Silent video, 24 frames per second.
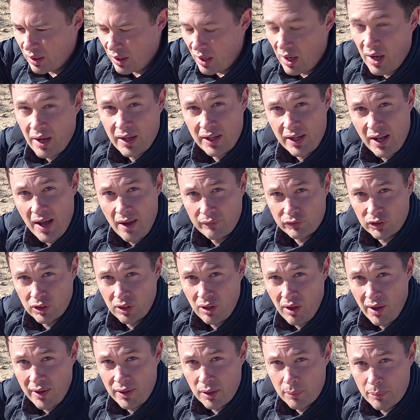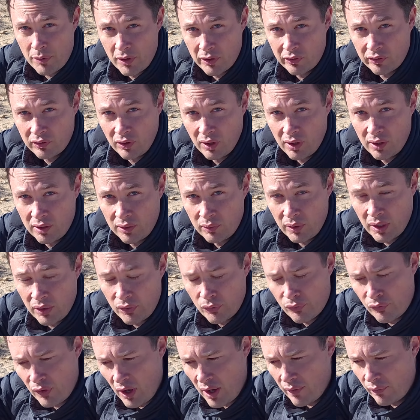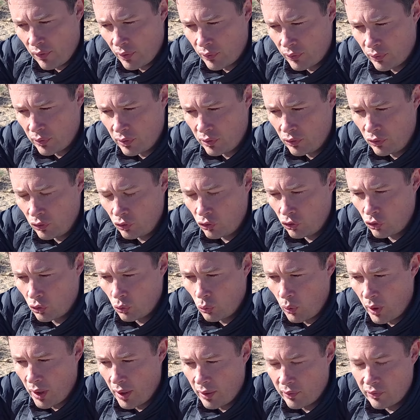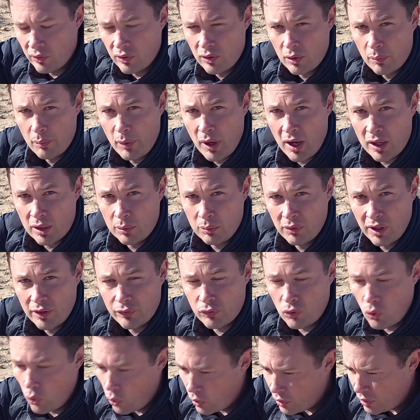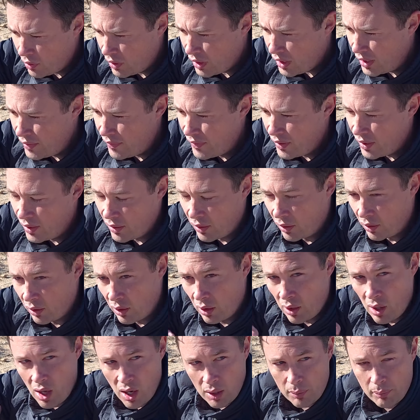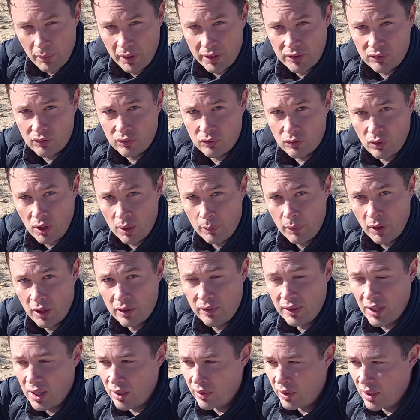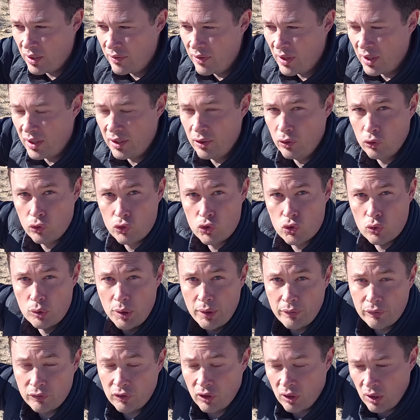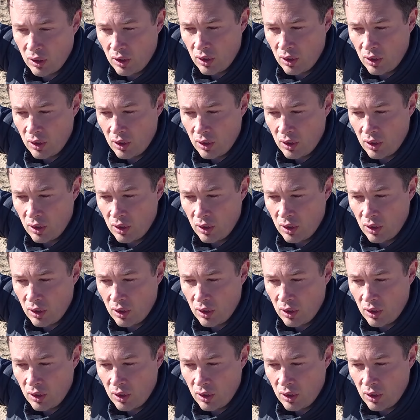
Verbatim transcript: I'm gonna have to line up the sun at the 500 to where it's in the bottom left corner and then lock my tripod down and then it'll drift